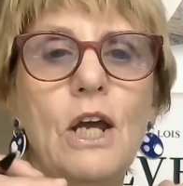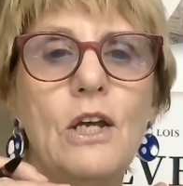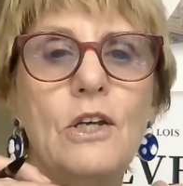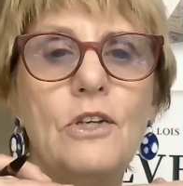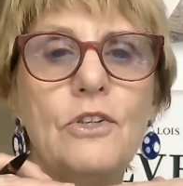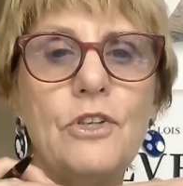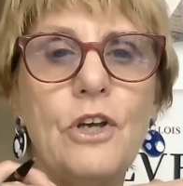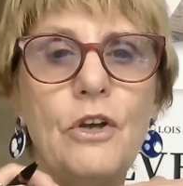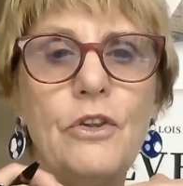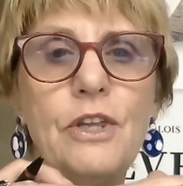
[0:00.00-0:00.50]

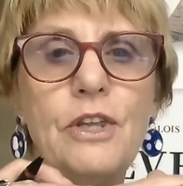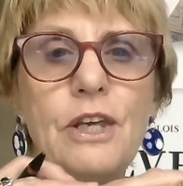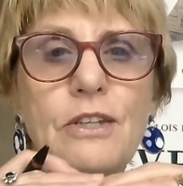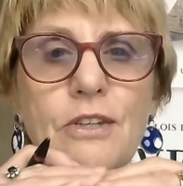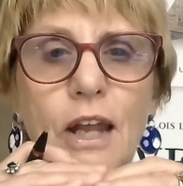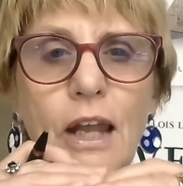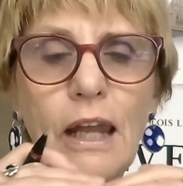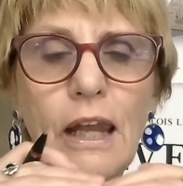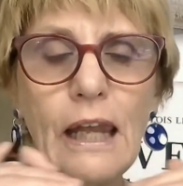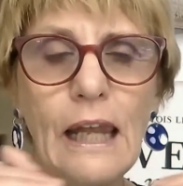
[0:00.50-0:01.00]
So there's
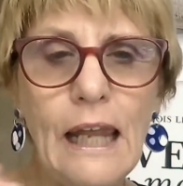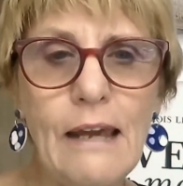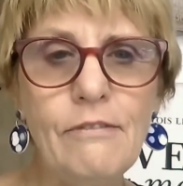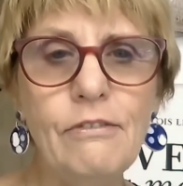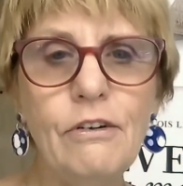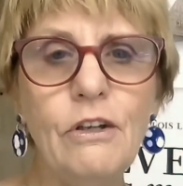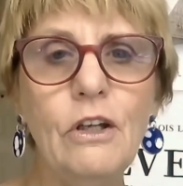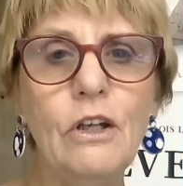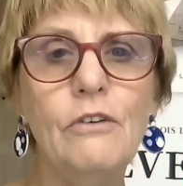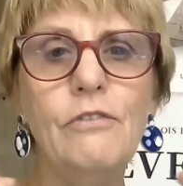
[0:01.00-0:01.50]
a
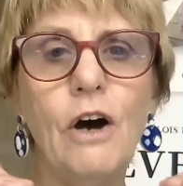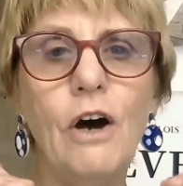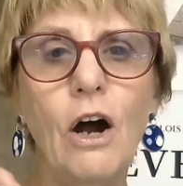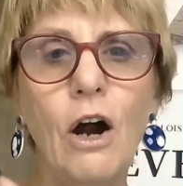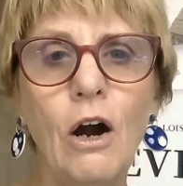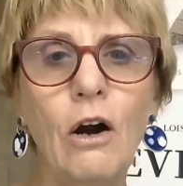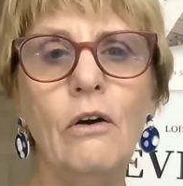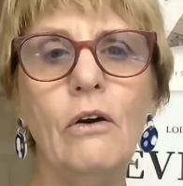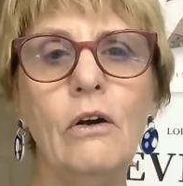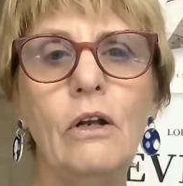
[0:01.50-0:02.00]
level of
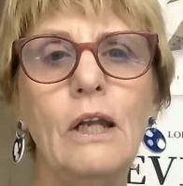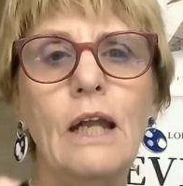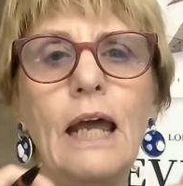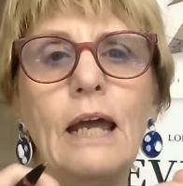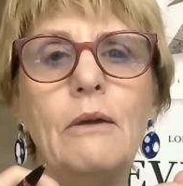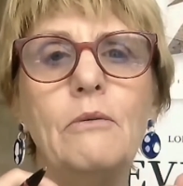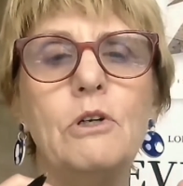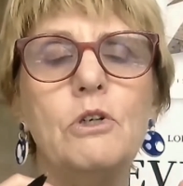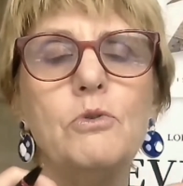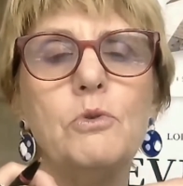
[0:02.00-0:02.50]
oral
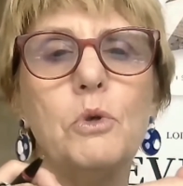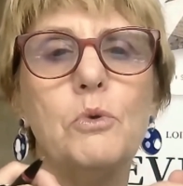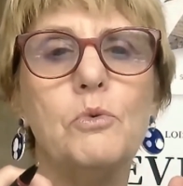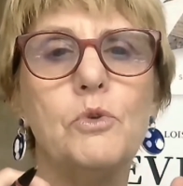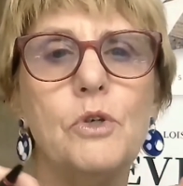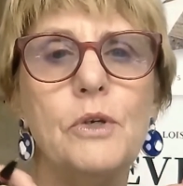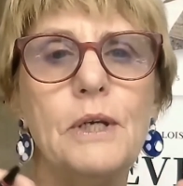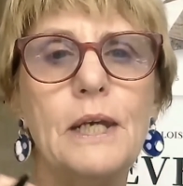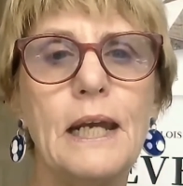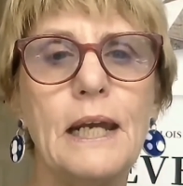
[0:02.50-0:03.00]
language which
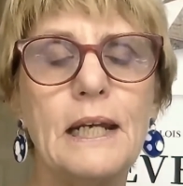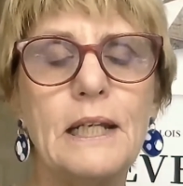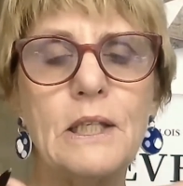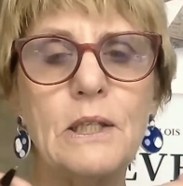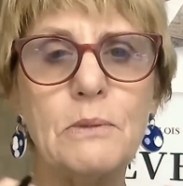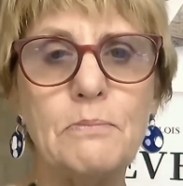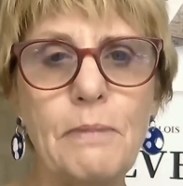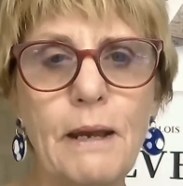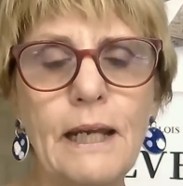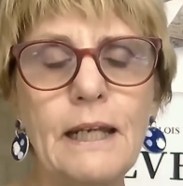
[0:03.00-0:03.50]
we
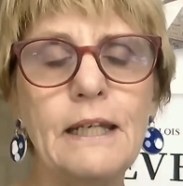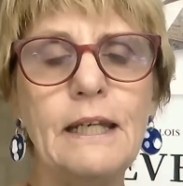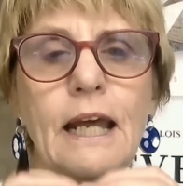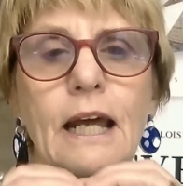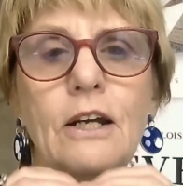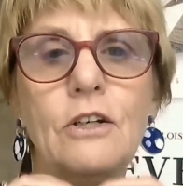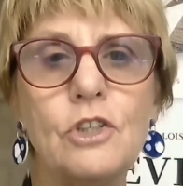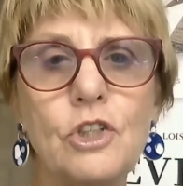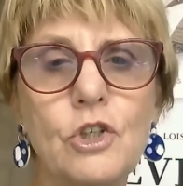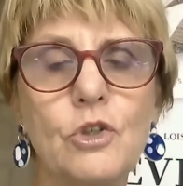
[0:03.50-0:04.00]
expect
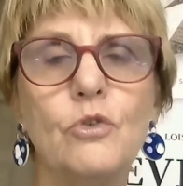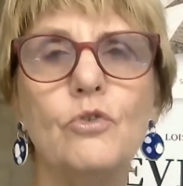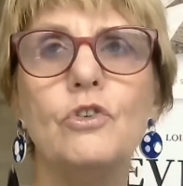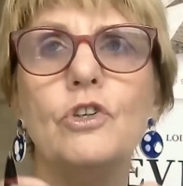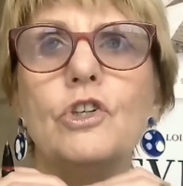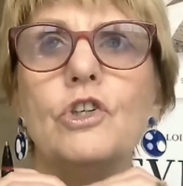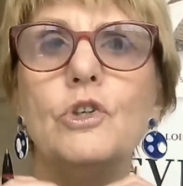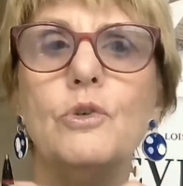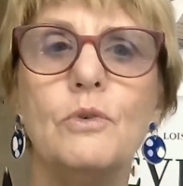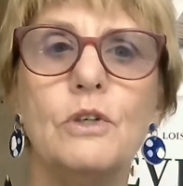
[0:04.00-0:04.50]
our
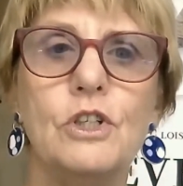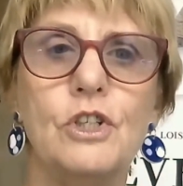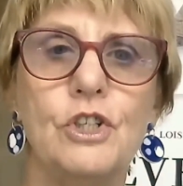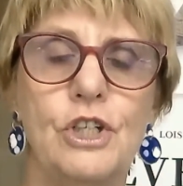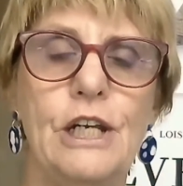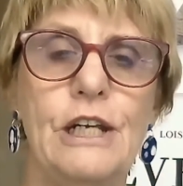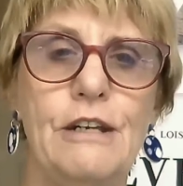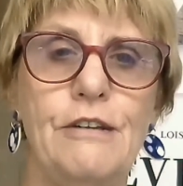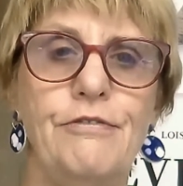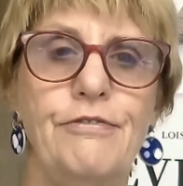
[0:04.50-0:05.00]
children to
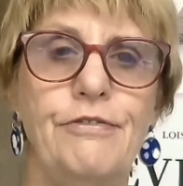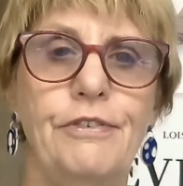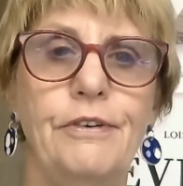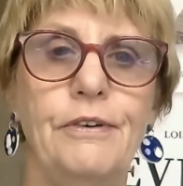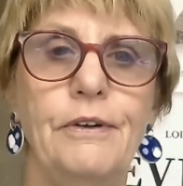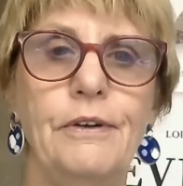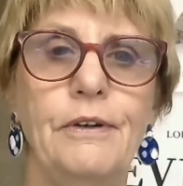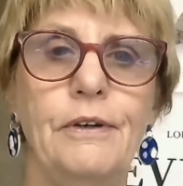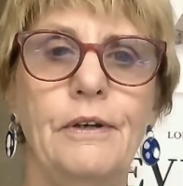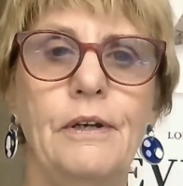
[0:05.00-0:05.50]
achieve
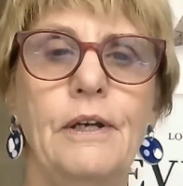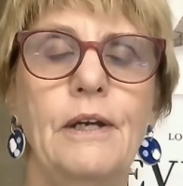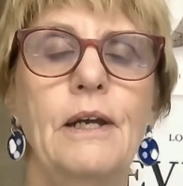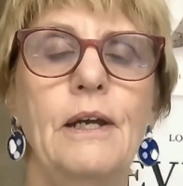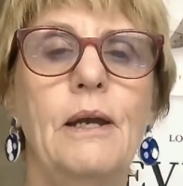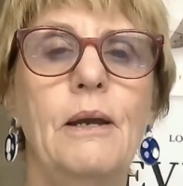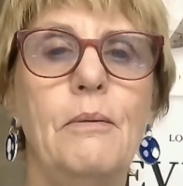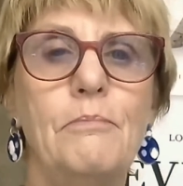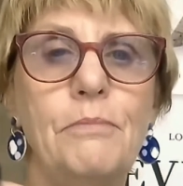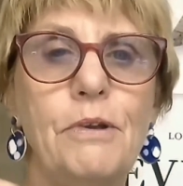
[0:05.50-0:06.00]

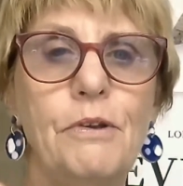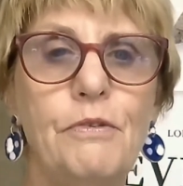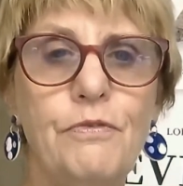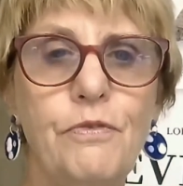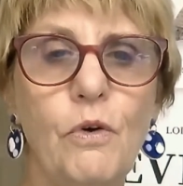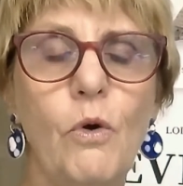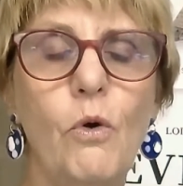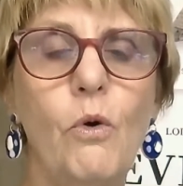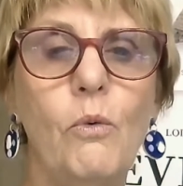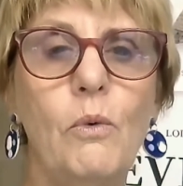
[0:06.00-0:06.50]

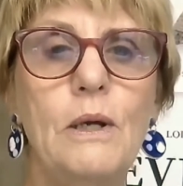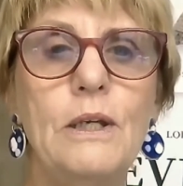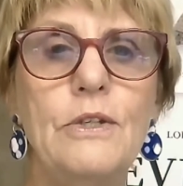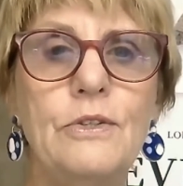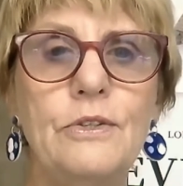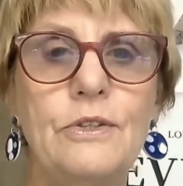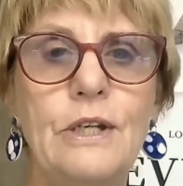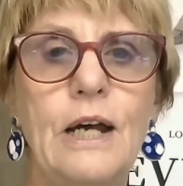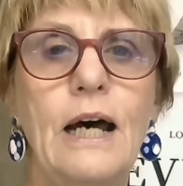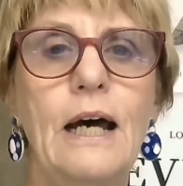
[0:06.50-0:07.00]
before we
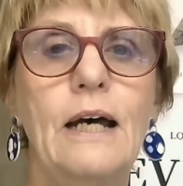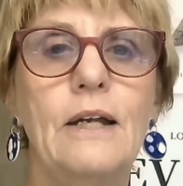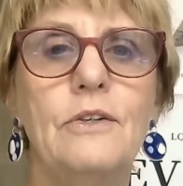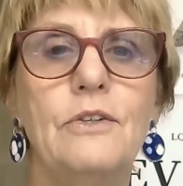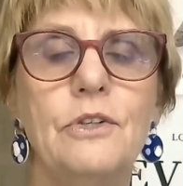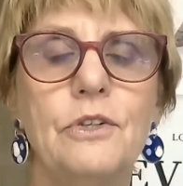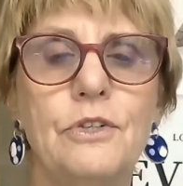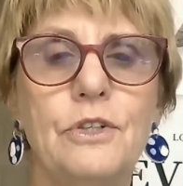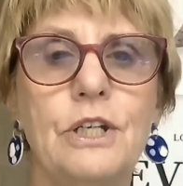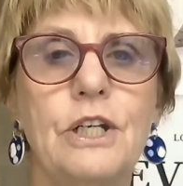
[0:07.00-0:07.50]
start
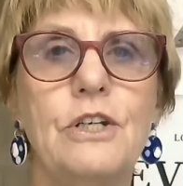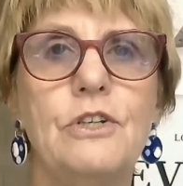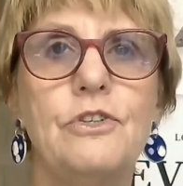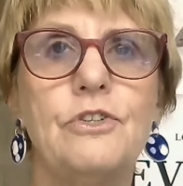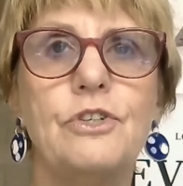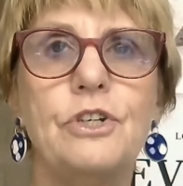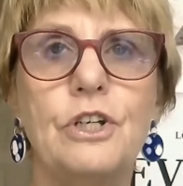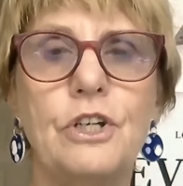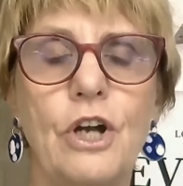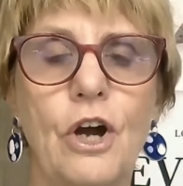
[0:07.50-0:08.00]
to
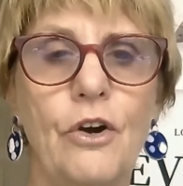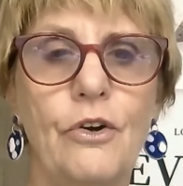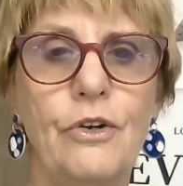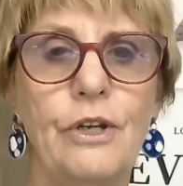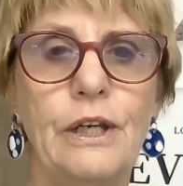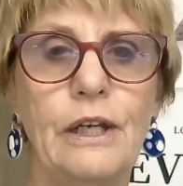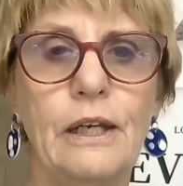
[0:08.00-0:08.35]
teach decoding.